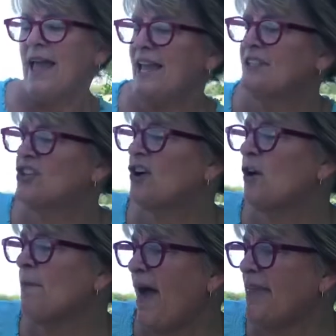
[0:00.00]
He took
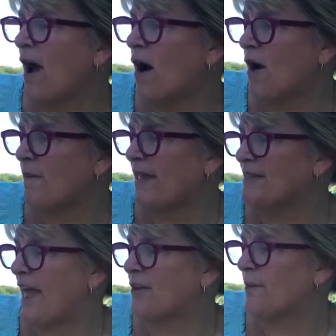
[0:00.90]
her by the arm
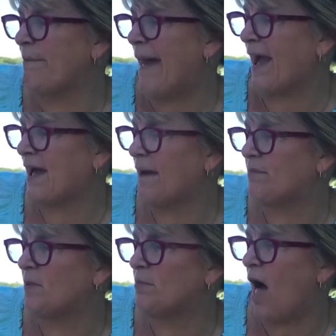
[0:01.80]
and led her back up
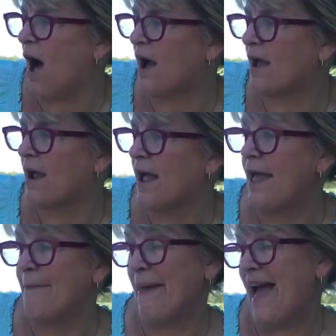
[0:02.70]
the block,
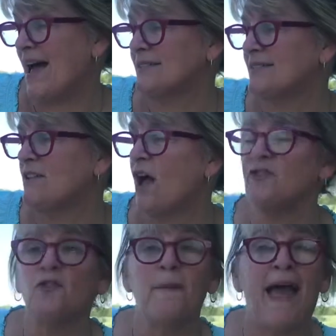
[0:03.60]
past the
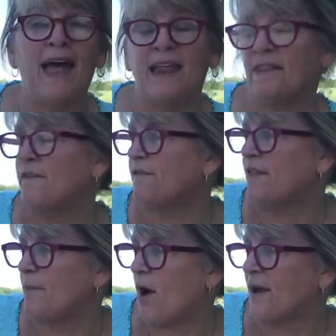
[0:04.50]
laundromat and the
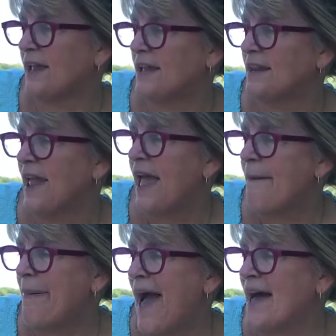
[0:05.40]
flea market,
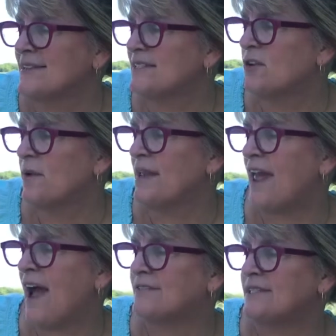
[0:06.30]
past the
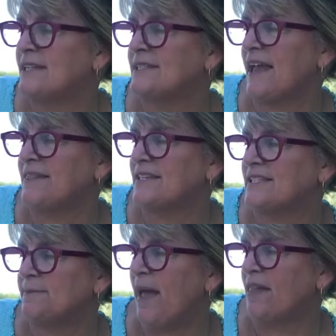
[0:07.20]
greenhouses and the
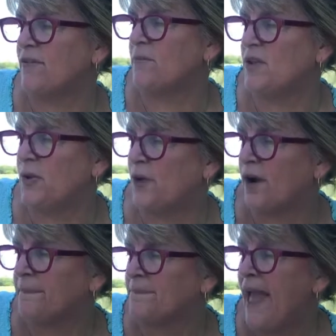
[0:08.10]
smell of
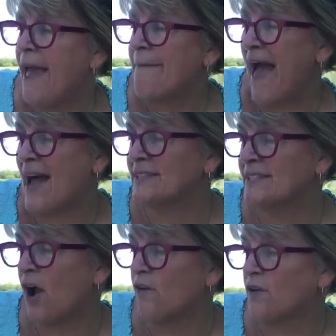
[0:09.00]
manure, past
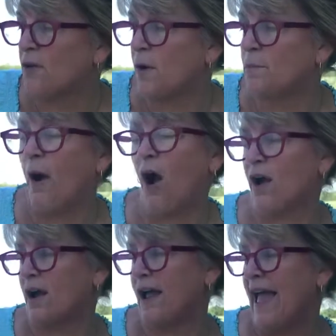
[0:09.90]
the overgrown
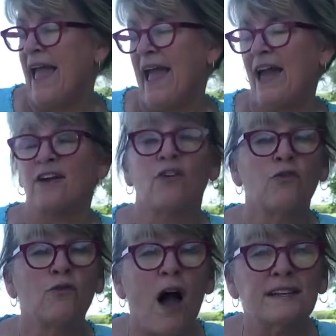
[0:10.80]
park, and
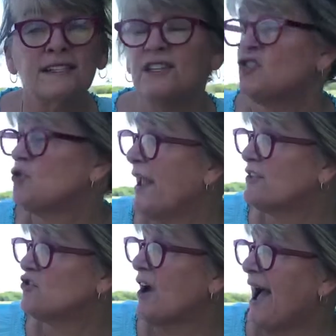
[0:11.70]
across the
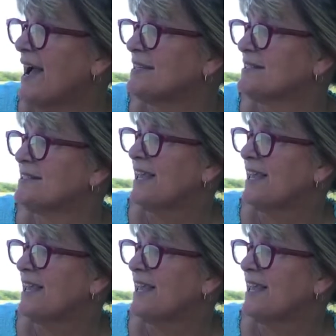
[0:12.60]
train tracks.